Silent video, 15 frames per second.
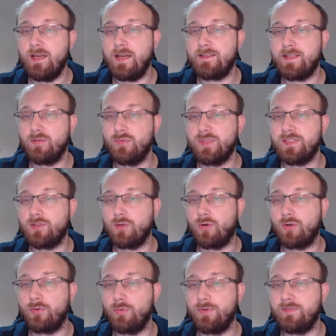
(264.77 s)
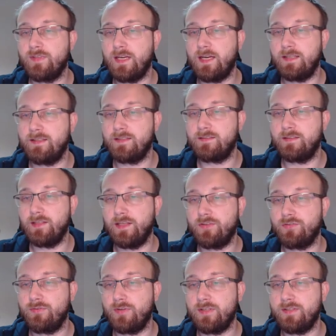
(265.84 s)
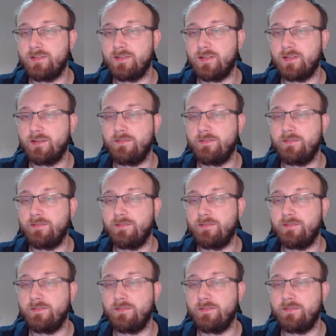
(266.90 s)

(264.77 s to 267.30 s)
and then we store with the destination register